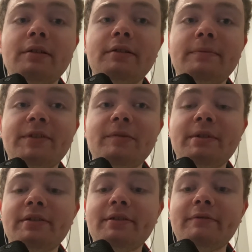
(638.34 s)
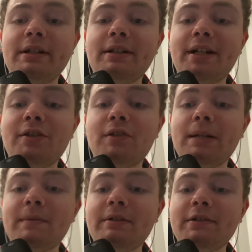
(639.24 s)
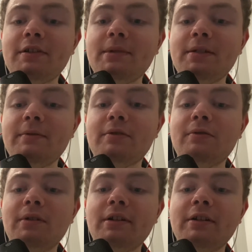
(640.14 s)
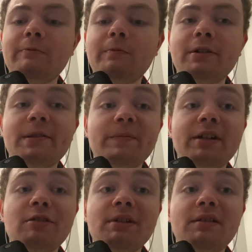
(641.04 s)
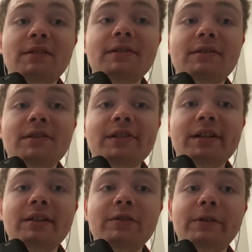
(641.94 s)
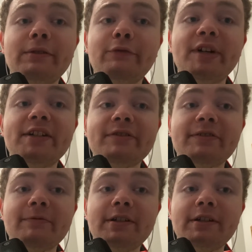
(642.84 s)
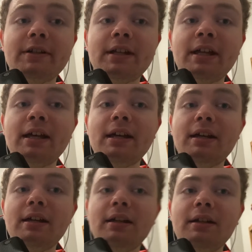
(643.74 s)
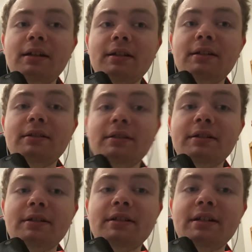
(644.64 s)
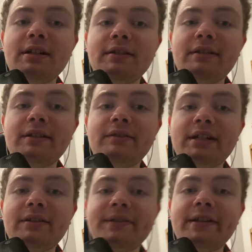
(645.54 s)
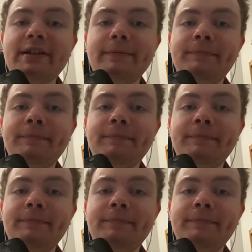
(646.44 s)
So basically right now I'm going to be recording what Spider-Man is gonna say during the final swing. And yeah, that is that.